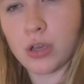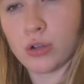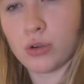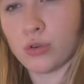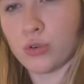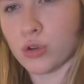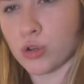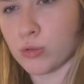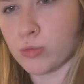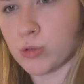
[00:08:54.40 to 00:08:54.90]

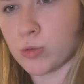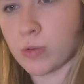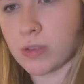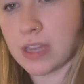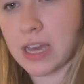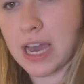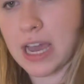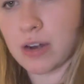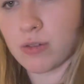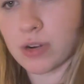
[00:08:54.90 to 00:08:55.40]
groups with
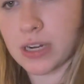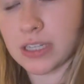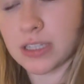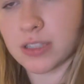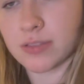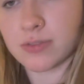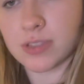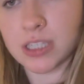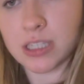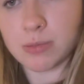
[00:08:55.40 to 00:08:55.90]
high rates
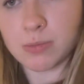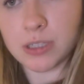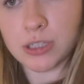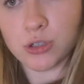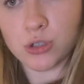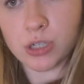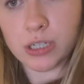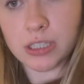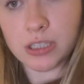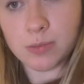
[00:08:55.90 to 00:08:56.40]
of TB
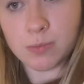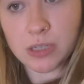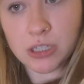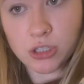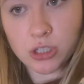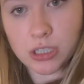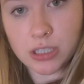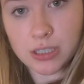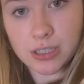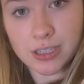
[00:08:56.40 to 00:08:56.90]

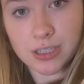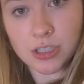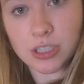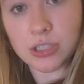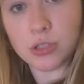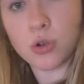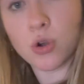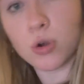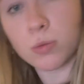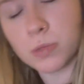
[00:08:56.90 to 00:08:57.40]
transmission, such as
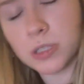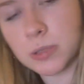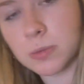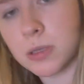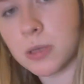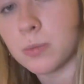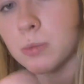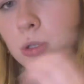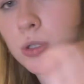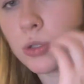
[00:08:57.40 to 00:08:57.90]
homeless
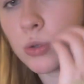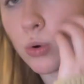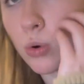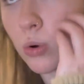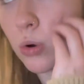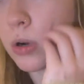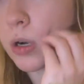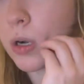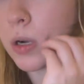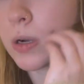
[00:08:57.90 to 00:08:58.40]
people
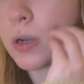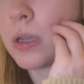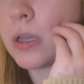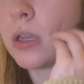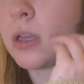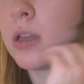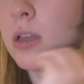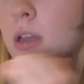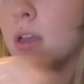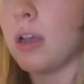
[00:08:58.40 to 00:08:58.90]
or
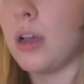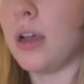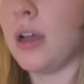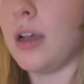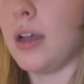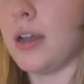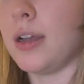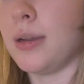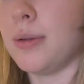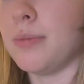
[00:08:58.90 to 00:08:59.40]

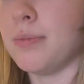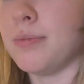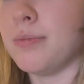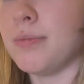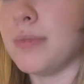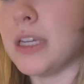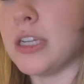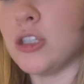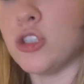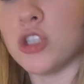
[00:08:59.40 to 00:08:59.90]

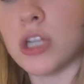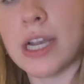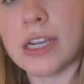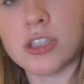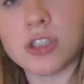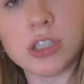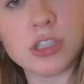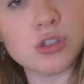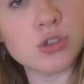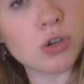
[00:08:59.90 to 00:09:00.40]

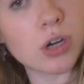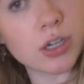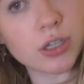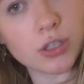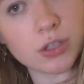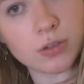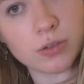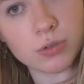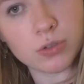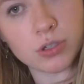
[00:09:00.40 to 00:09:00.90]
injection drug
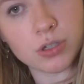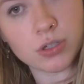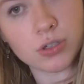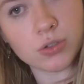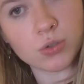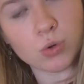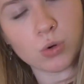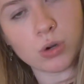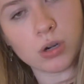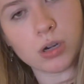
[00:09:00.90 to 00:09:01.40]
users
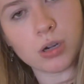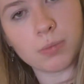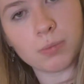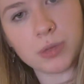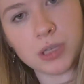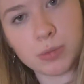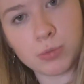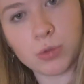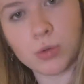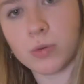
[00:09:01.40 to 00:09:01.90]
or
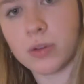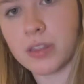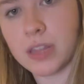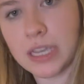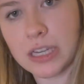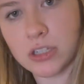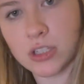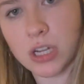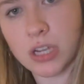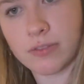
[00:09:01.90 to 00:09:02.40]
people with
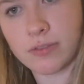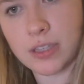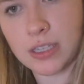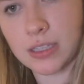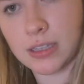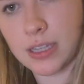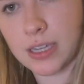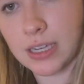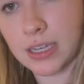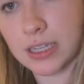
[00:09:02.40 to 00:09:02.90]
HIV,
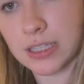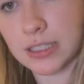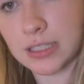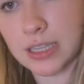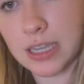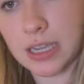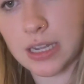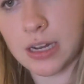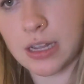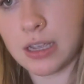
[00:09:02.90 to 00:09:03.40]
like I
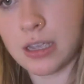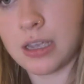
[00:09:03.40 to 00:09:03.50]
said.